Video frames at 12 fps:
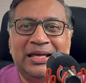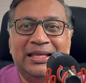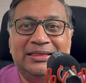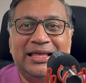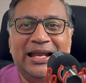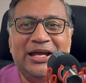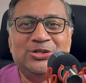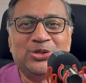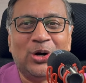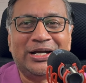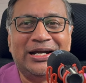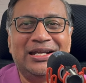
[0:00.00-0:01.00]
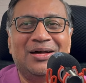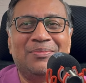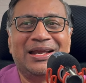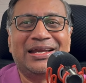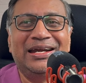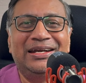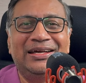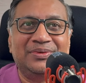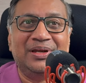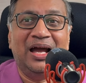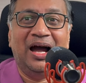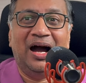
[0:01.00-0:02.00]
Then I shorted the market
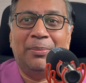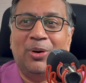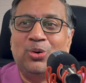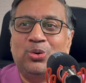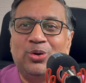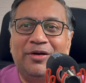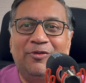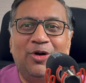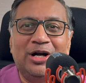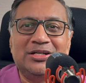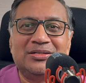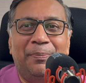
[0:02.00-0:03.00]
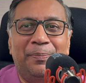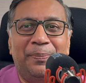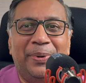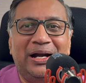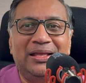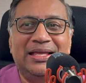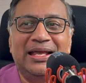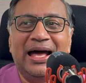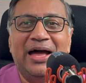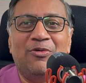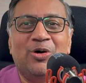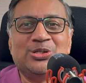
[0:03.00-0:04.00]
about 12 lots, but then
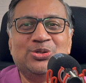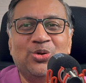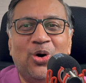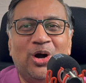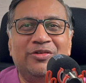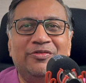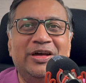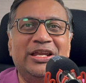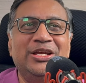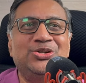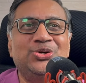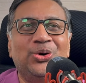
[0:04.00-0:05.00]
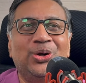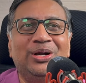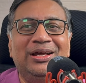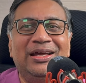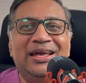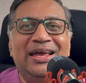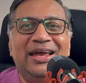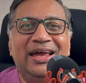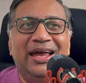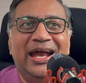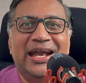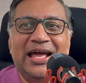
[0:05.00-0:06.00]
I was not very sure
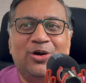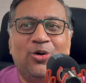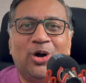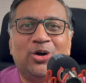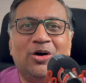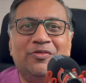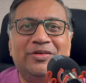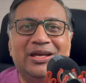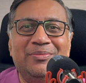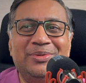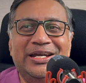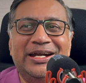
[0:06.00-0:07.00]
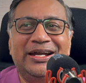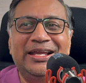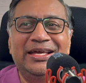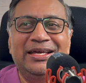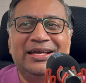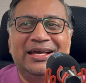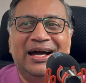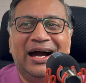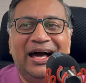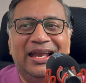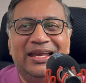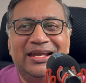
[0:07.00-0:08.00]
and I got off immediately,
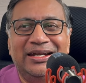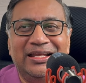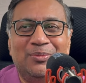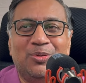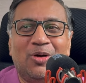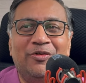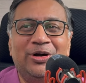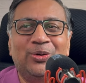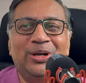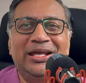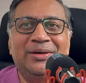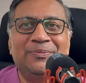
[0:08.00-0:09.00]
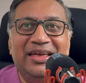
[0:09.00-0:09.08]
a little profit only.